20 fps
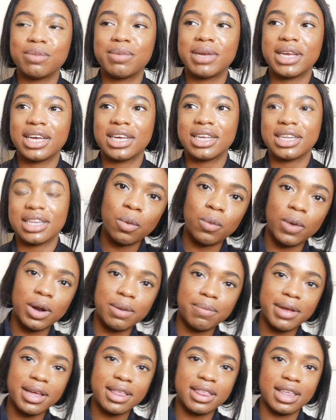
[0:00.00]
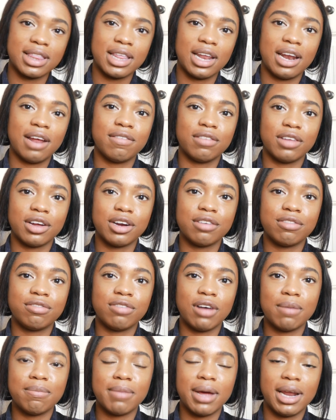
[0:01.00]
Because one big thing that I've learned
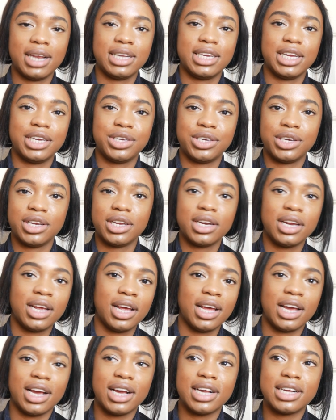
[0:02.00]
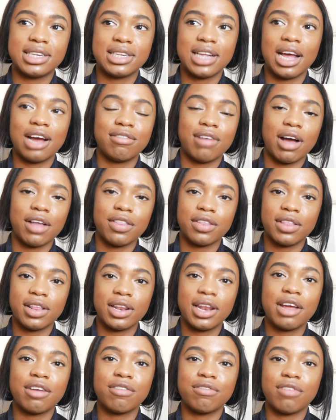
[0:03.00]
from meditation is that rather than
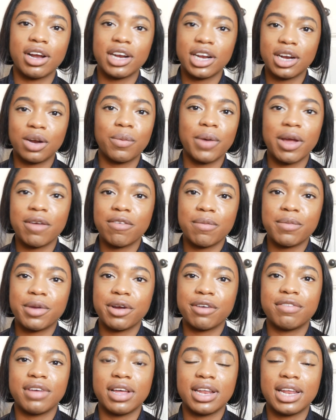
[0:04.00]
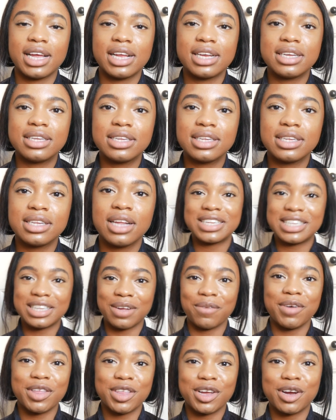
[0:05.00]
like running away from your feelings,
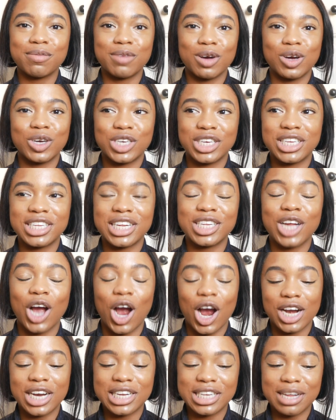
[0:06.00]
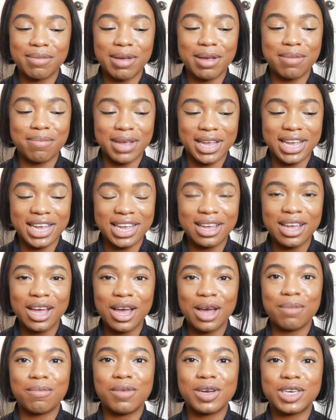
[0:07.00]
sit with your emotions, as hard as it may be,
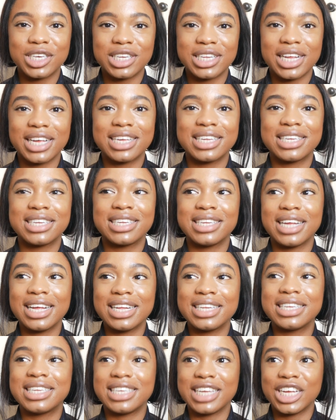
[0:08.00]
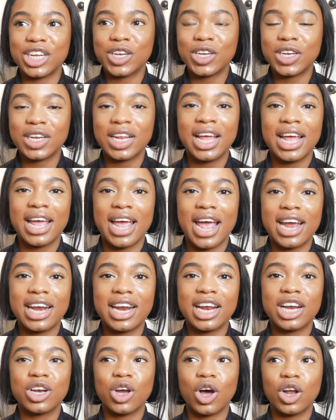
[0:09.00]
but just like sit still and
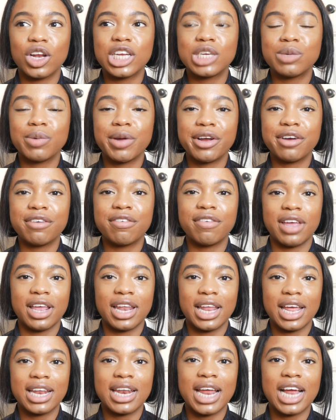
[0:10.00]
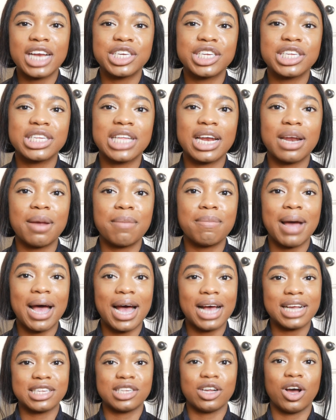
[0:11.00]
acknowledge what you're feeling and just let it
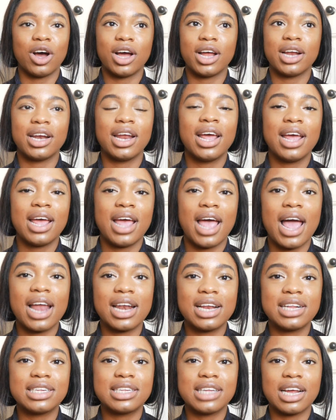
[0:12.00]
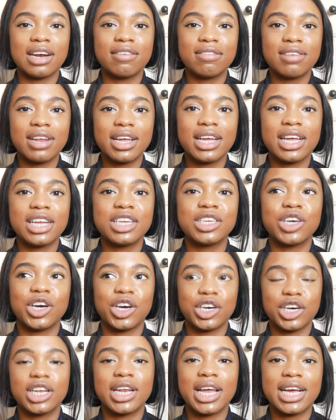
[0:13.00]
pass on. And instead of like
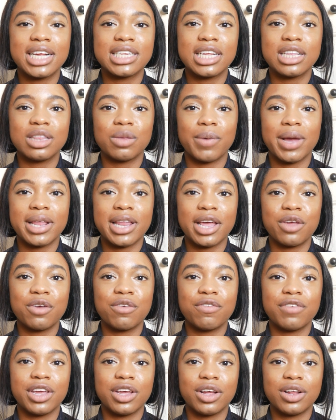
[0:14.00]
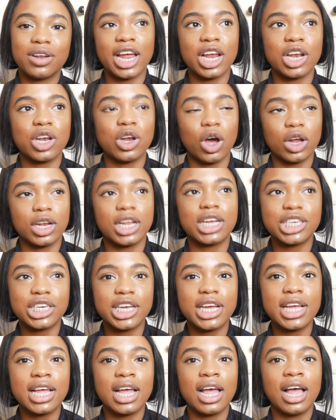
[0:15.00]
internalizing the way that you feel, acknowledge
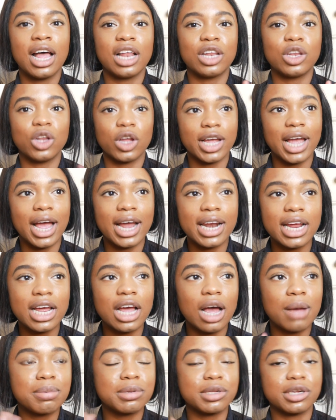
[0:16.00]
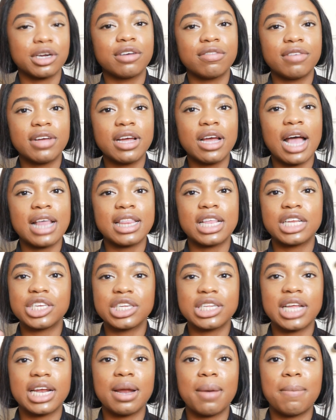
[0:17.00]
it, look at it, observe it, and then just
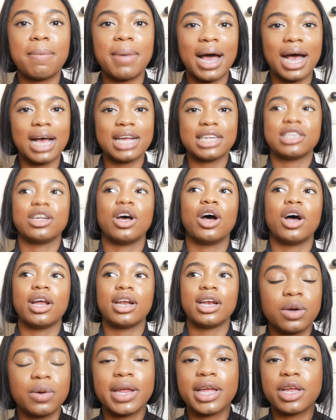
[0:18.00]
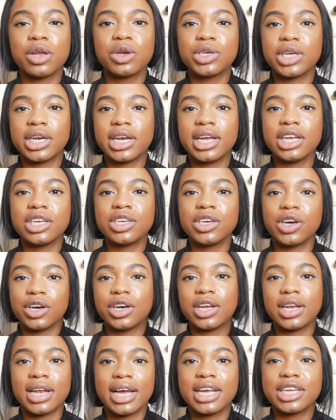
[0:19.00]
let it pass on. But like, you shouldn't
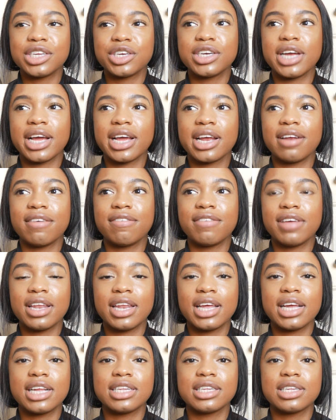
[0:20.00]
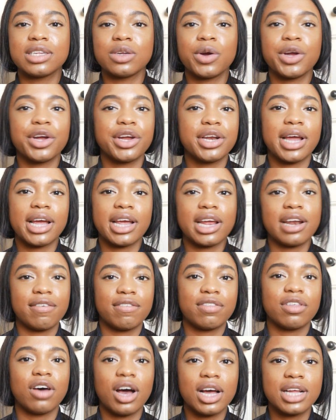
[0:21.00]
internalize your negative feelings or your negative
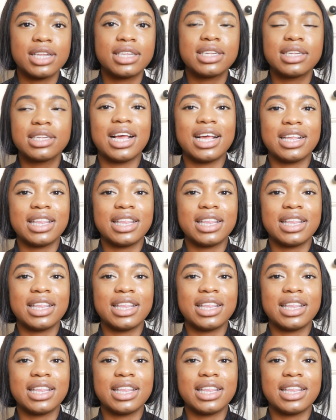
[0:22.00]
thoughts.